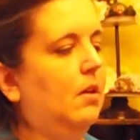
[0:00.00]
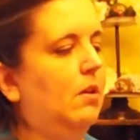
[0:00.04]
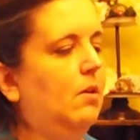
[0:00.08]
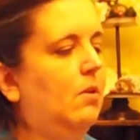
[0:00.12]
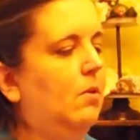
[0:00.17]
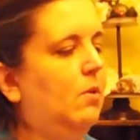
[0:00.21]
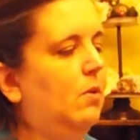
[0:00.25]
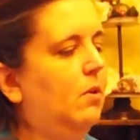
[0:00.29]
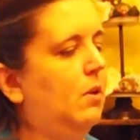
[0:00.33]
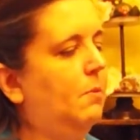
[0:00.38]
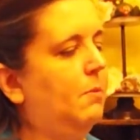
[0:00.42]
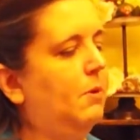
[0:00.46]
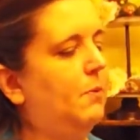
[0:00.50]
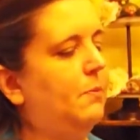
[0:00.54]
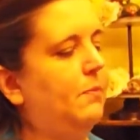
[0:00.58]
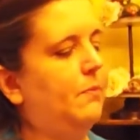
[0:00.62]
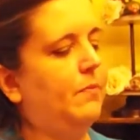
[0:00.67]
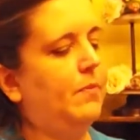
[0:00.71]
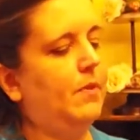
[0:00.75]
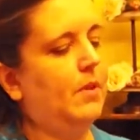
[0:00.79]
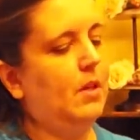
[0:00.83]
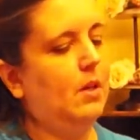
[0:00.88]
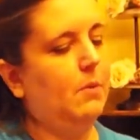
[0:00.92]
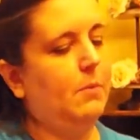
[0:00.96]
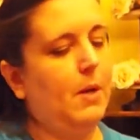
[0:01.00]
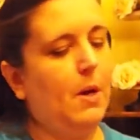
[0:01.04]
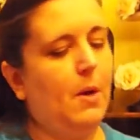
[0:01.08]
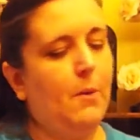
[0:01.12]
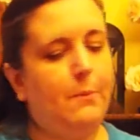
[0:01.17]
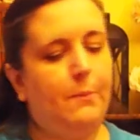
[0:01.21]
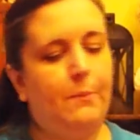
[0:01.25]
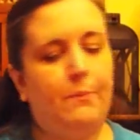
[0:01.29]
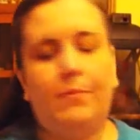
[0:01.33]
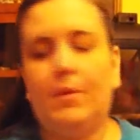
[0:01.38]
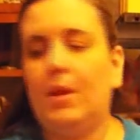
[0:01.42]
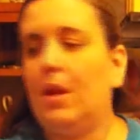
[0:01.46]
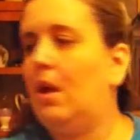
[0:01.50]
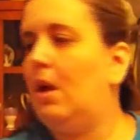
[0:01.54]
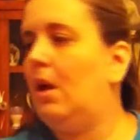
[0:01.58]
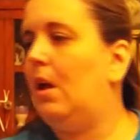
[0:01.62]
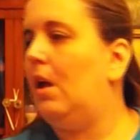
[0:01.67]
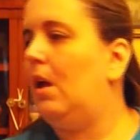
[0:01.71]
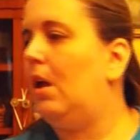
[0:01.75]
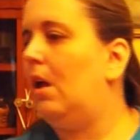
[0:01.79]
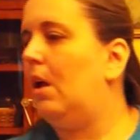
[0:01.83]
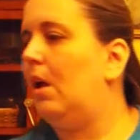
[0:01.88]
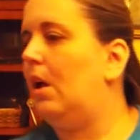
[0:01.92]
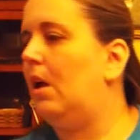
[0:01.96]
Horrible. There we go.
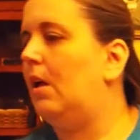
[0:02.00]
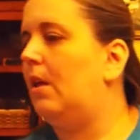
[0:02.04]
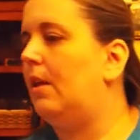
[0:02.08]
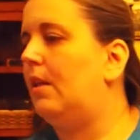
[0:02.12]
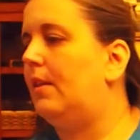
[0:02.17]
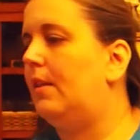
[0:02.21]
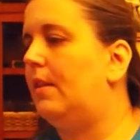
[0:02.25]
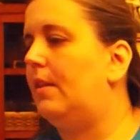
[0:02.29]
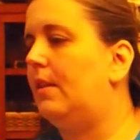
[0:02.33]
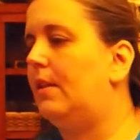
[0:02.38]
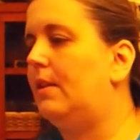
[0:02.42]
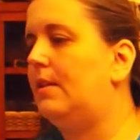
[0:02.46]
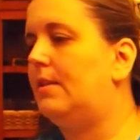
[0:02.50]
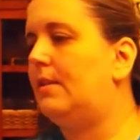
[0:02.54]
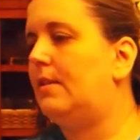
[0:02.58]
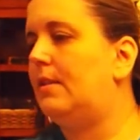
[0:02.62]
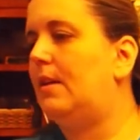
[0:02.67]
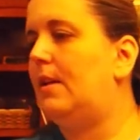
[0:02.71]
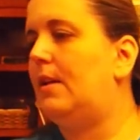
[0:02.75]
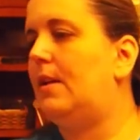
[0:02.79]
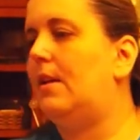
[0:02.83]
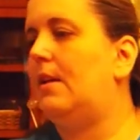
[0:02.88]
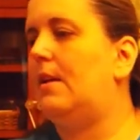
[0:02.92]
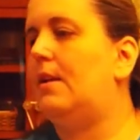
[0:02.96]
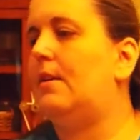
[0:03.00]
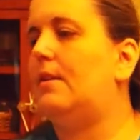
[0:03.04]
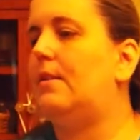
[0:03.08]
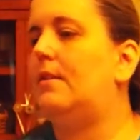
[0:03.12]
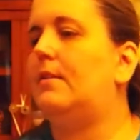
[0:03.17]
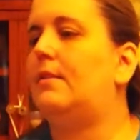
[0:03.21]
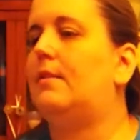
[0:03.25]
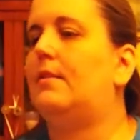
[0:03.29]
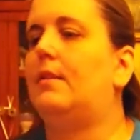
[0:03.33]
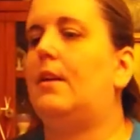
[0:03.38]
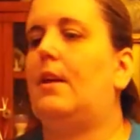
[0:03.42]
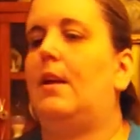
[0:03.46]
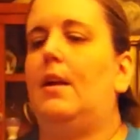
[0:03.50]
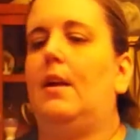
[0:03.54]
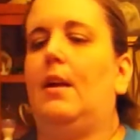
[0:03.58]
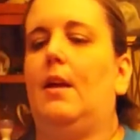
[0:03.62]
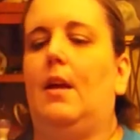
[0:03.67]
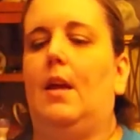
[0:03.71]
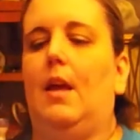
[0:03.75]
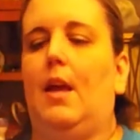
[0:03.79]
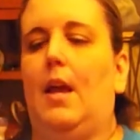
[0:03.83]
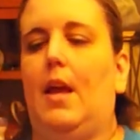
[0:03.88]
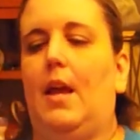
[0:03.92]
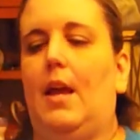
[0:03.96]
This is
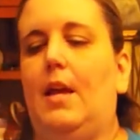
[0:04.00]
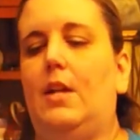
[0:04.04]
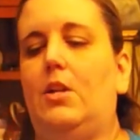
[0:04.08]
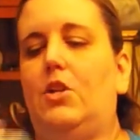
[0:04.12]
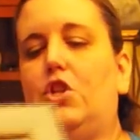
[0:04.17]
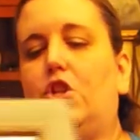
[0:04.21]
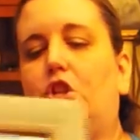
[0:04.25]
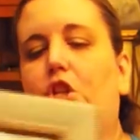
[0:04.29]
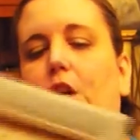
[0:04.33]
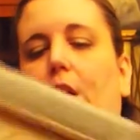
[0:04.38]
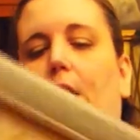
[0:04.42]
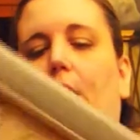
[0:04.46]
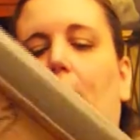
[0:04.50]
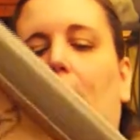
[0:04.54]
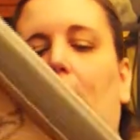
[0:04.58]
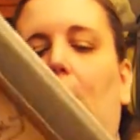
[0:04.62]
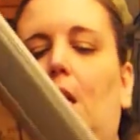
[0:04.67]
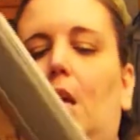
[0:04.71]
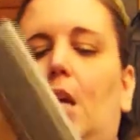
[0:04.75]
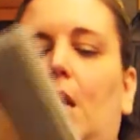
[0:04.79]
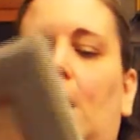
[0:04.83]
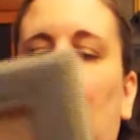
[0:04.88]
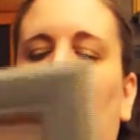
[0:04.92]
Hey Chicky.